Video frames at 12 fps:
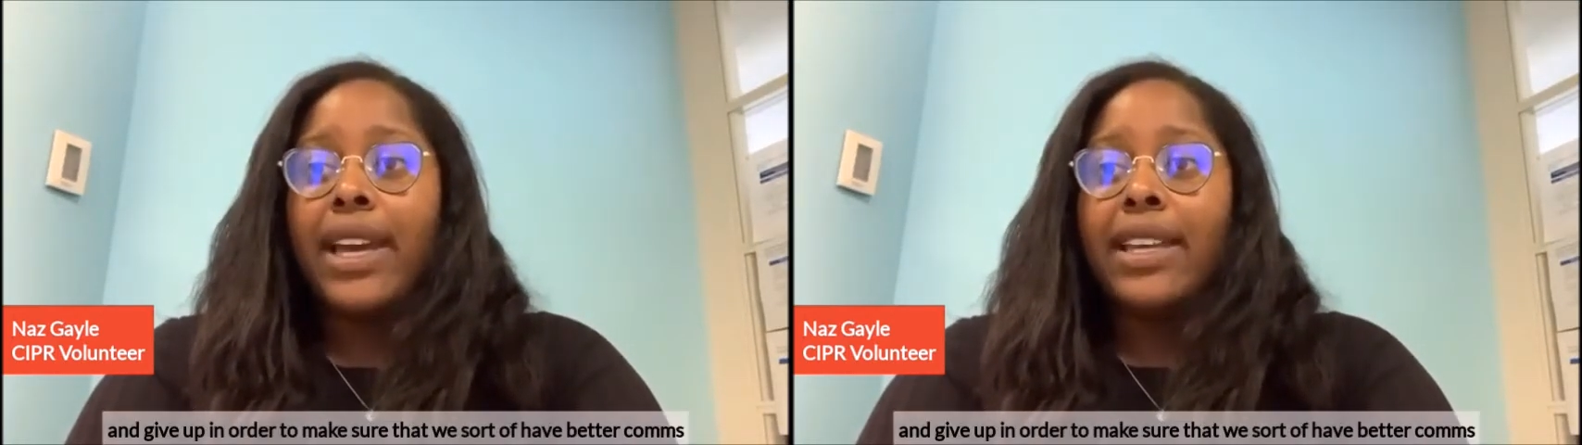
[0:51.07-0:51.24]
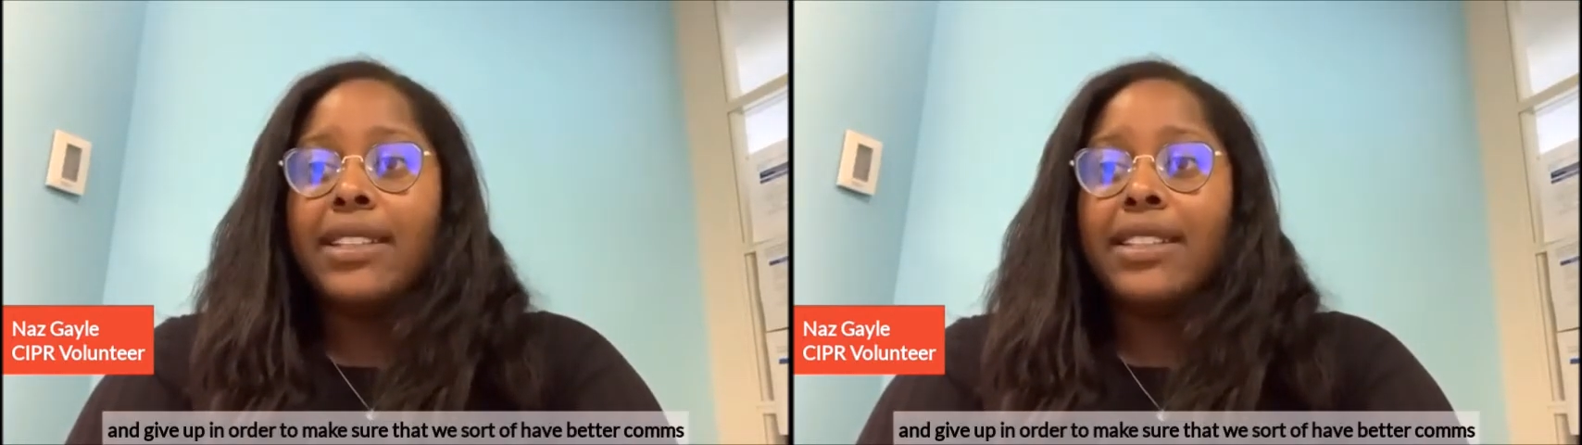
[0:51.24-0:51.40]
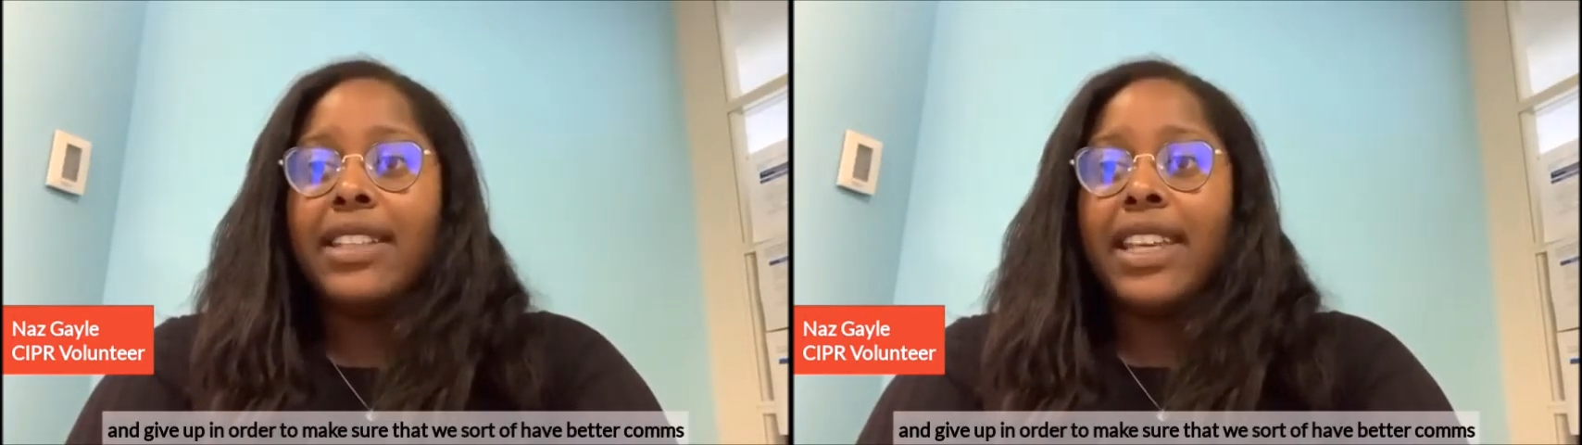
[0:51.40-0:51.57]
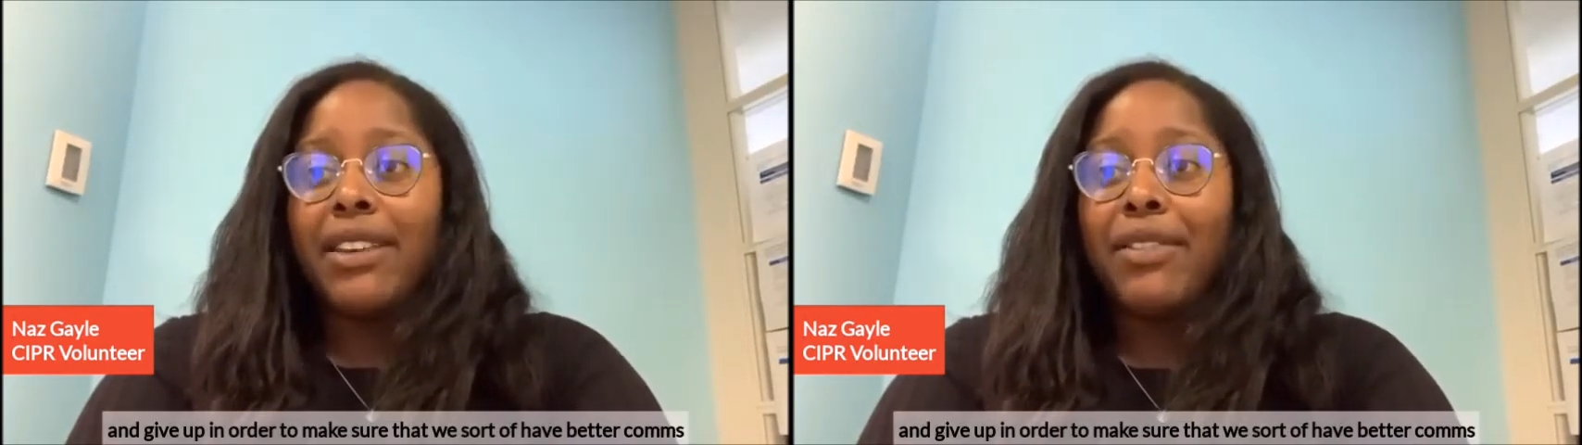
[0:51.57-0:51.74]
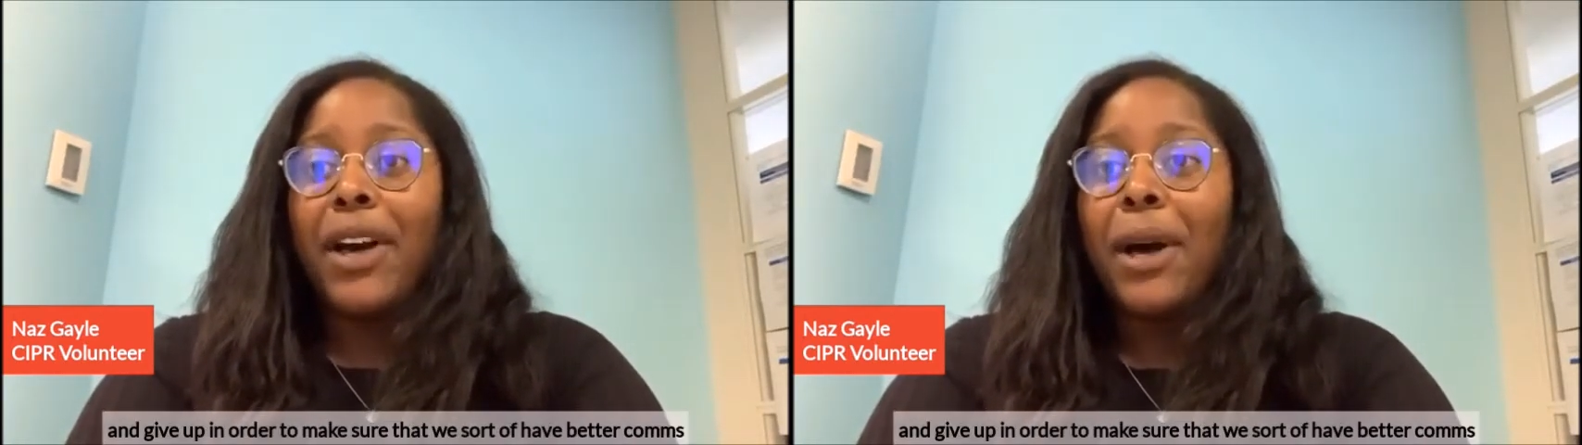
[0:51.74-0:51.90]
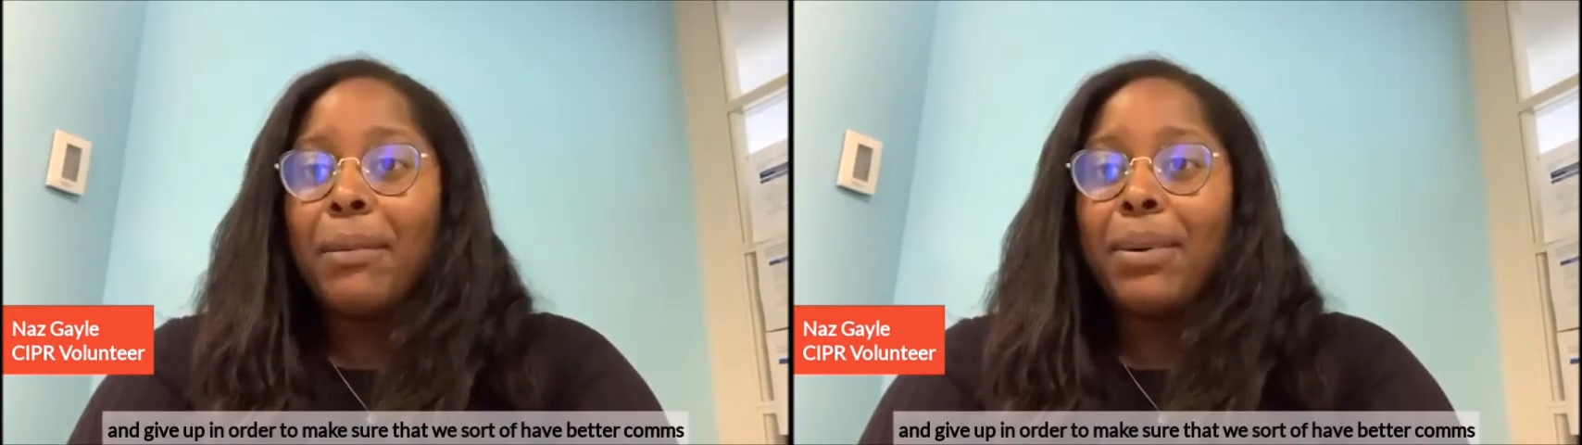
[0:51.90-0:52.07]
and give
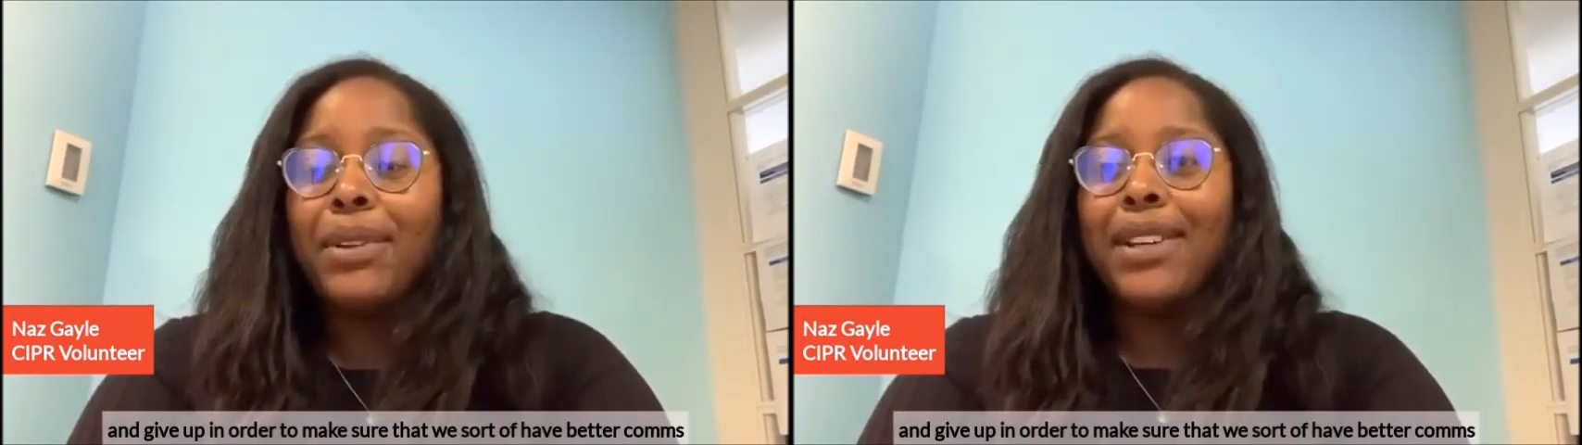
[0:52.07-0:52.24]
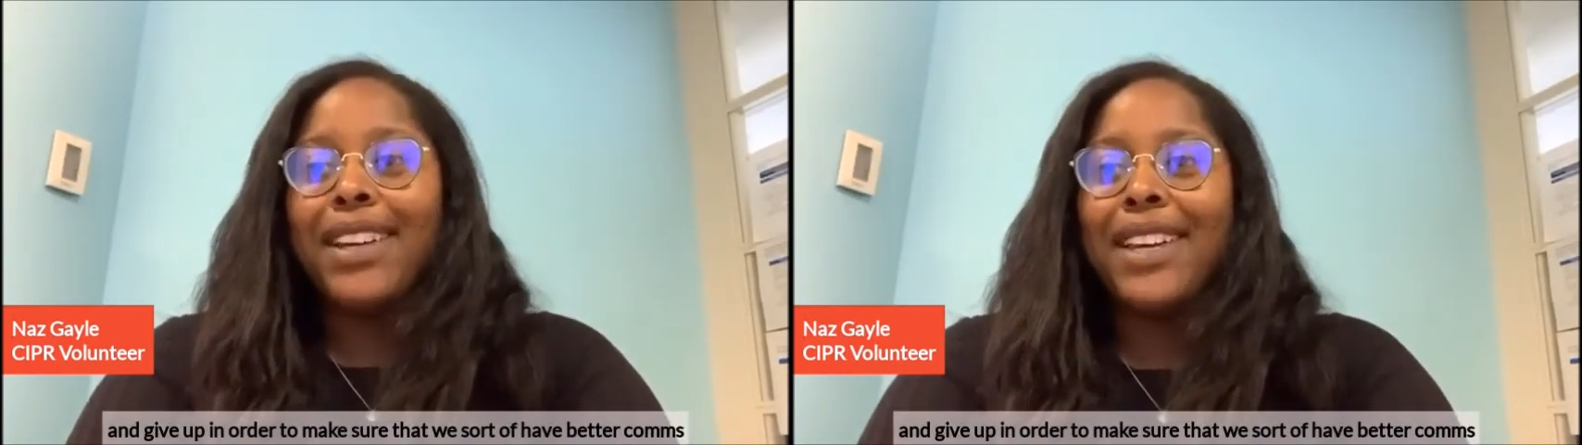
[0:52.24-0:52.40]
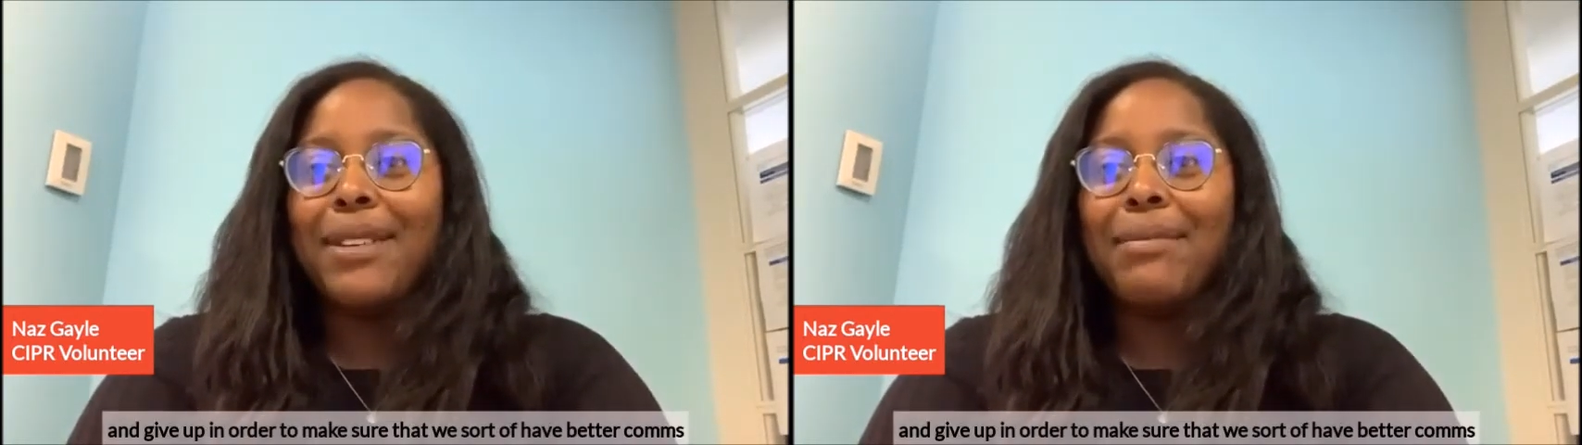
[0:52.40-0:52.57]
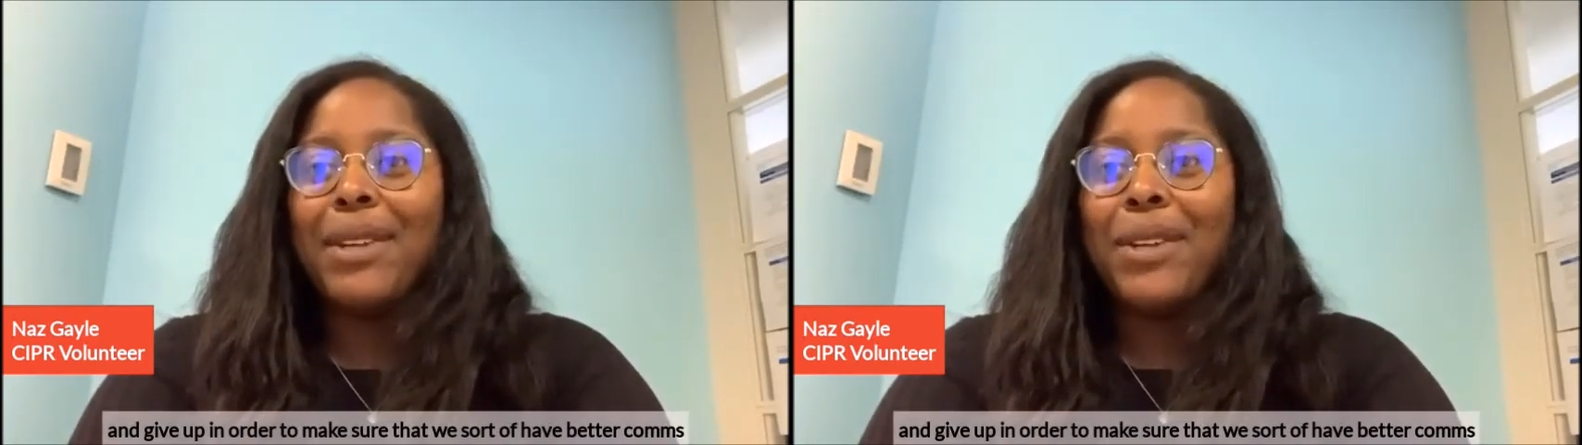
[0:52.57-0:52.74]
up um,